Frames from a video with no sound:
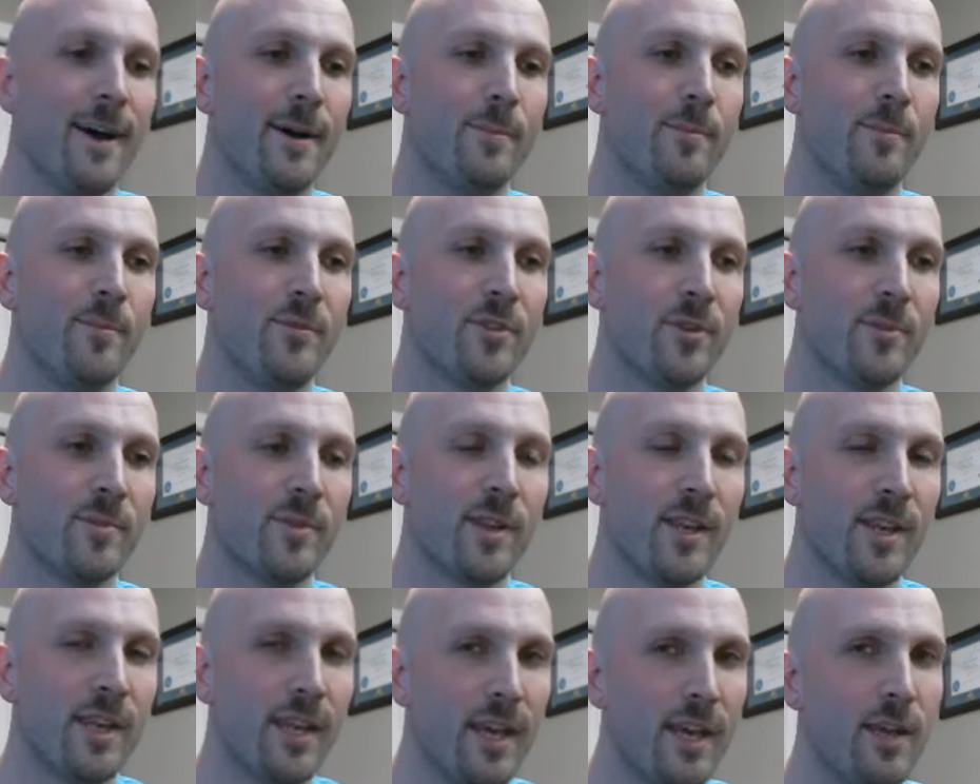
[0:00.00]

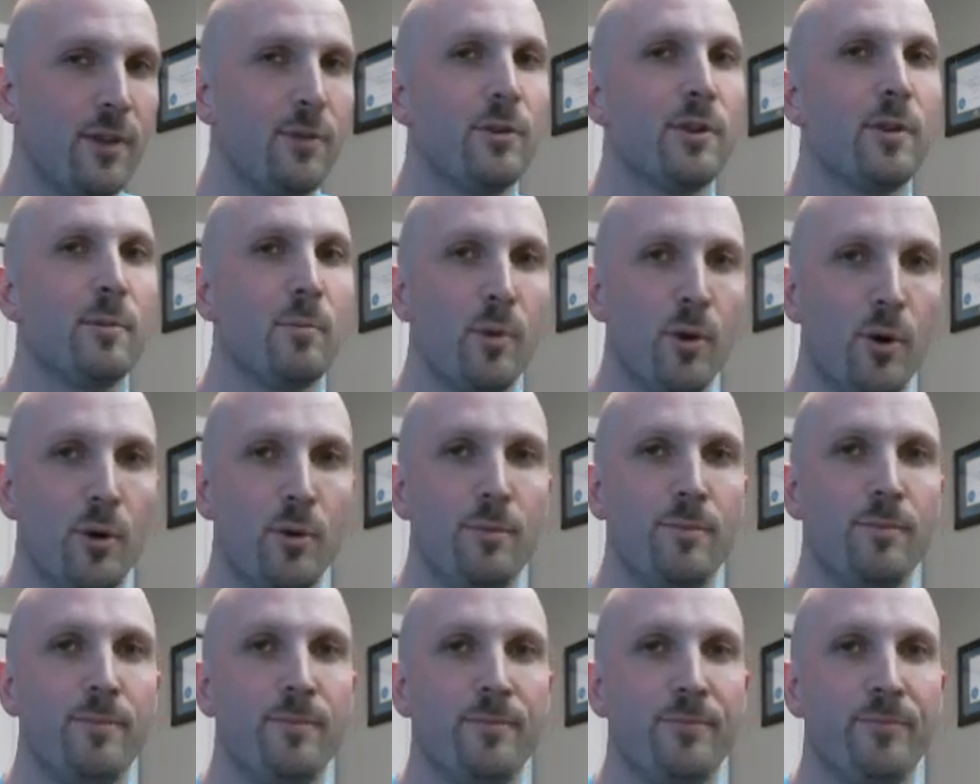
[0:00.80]
something to get you in the
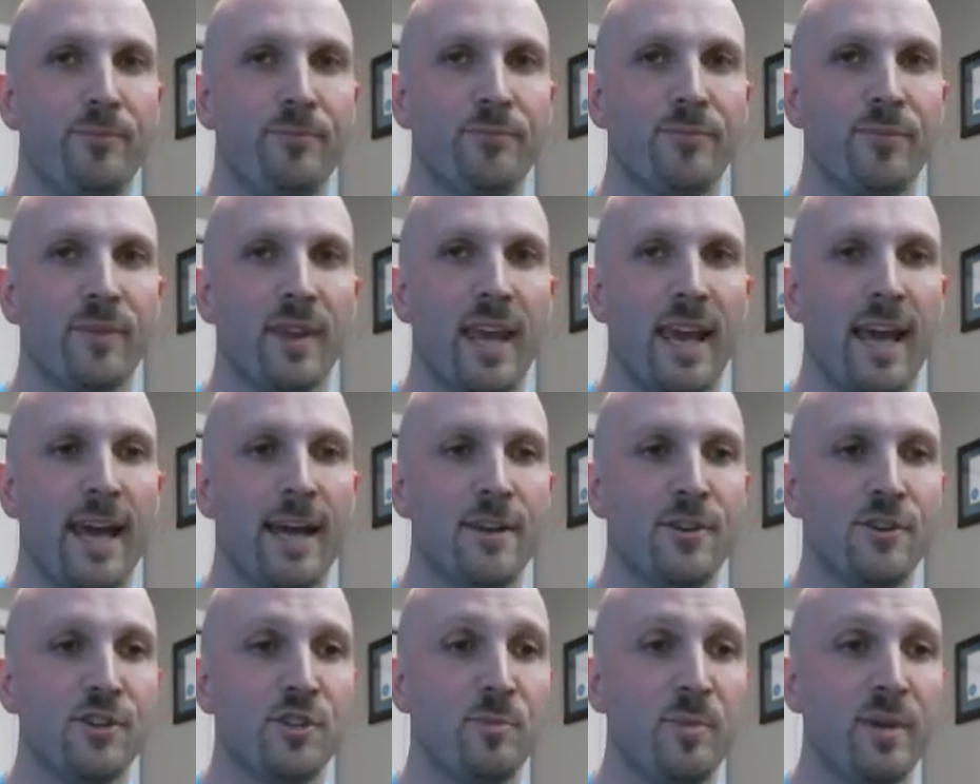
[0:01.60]
mood,
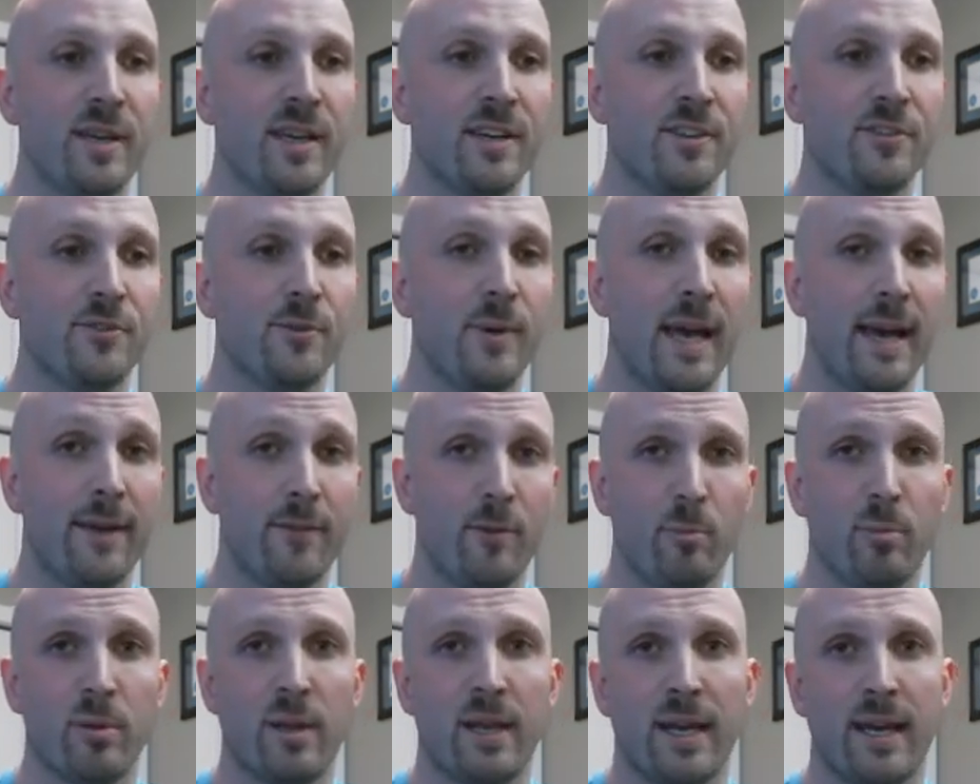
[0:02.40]
and just because you have a
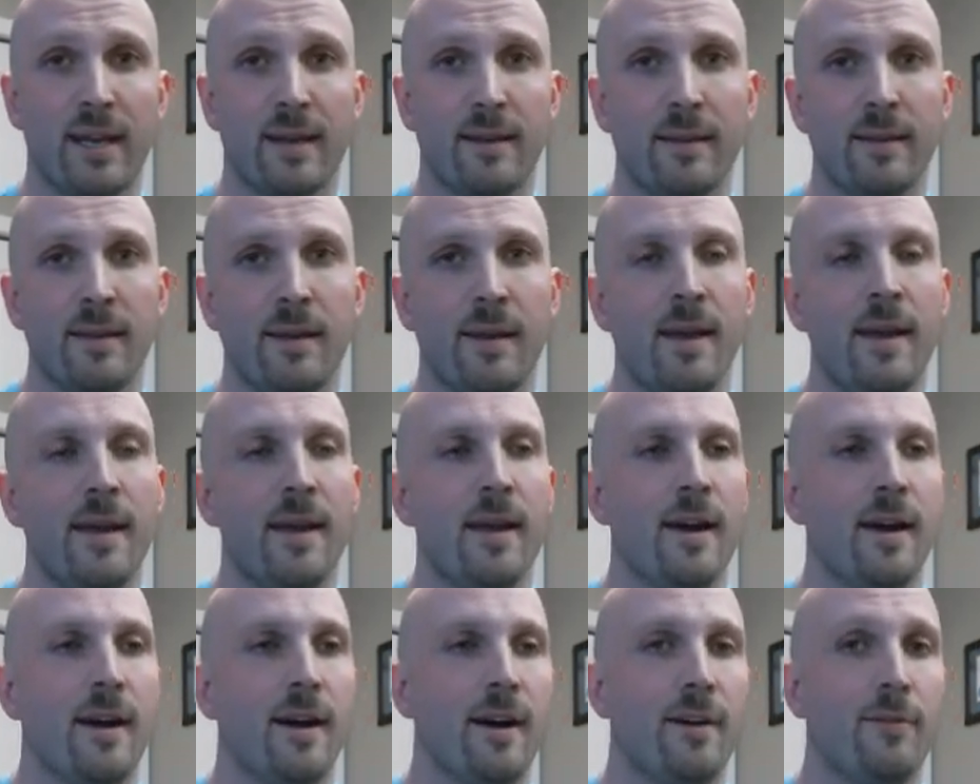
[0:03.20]
plan
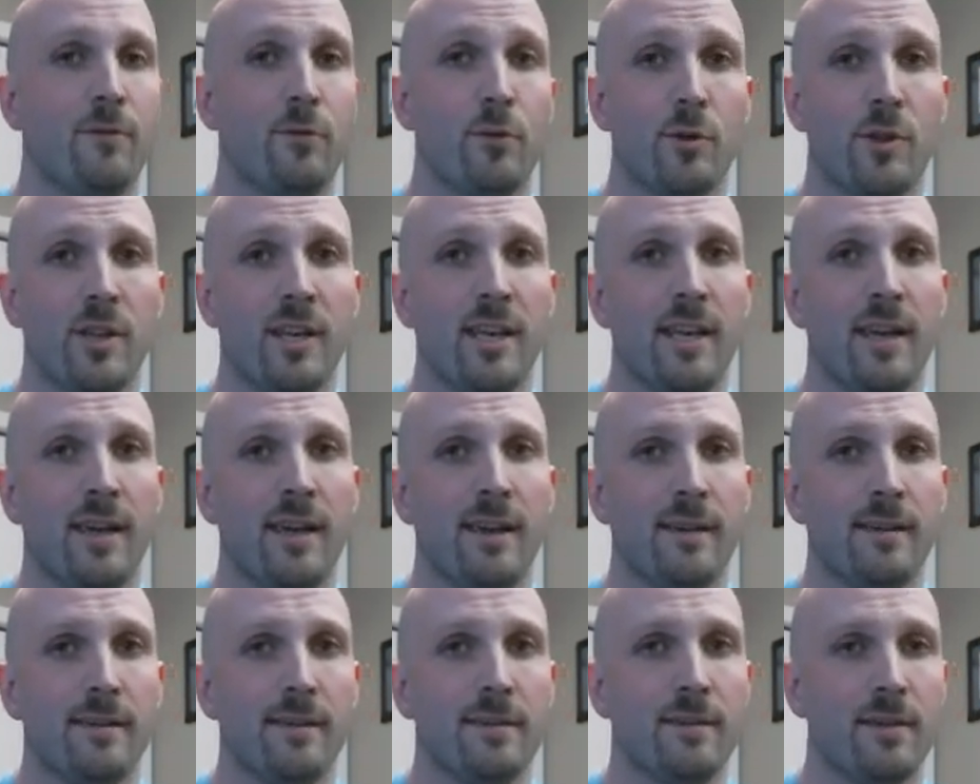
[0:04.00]
for the day,
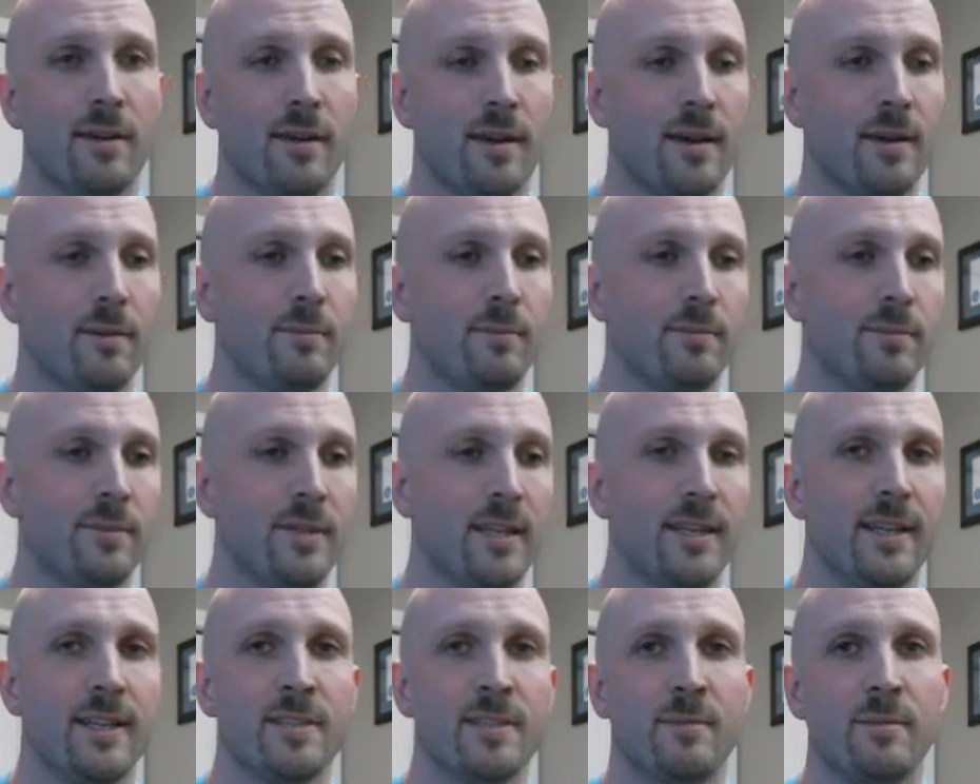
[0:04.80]
that
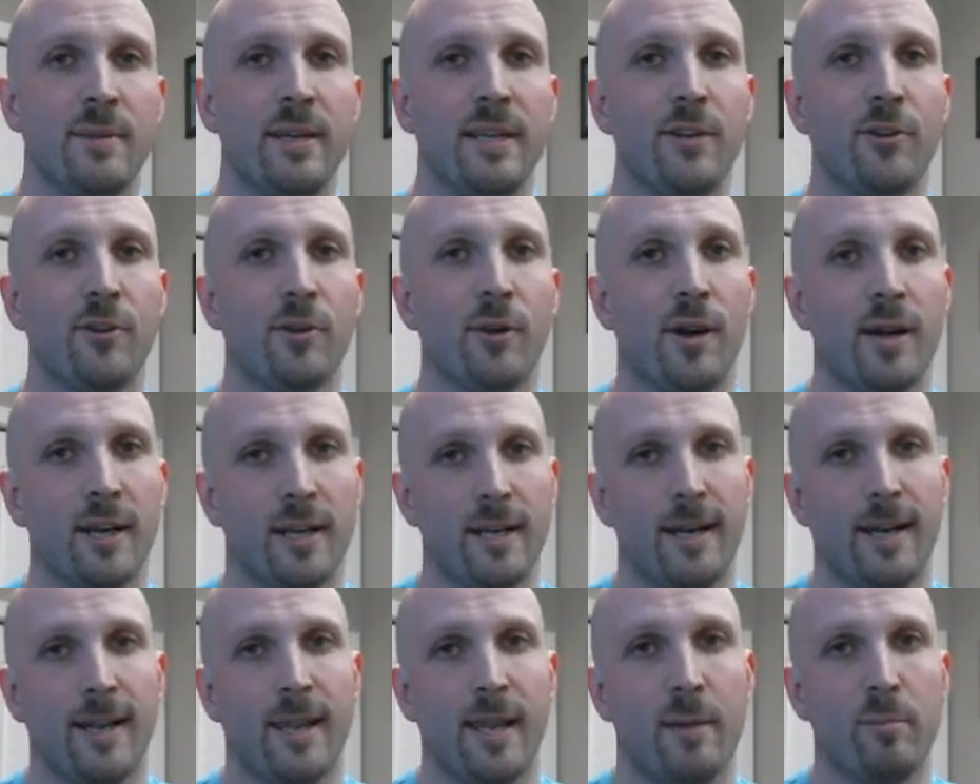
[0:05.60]
doesn't mean you're locked
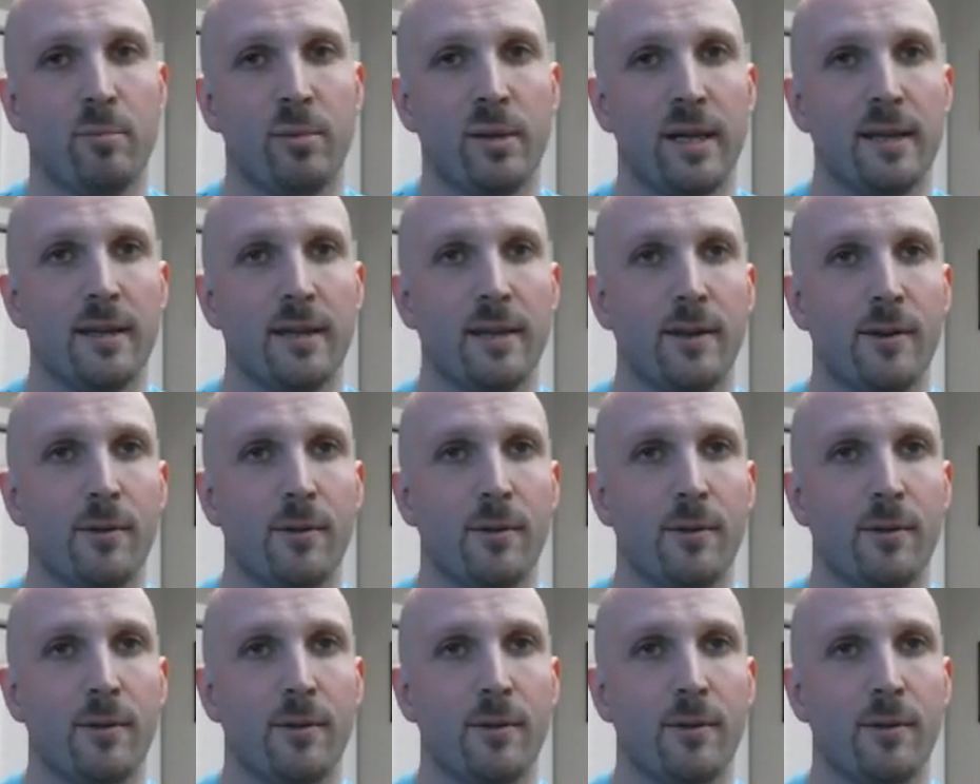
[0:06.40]
into that plan.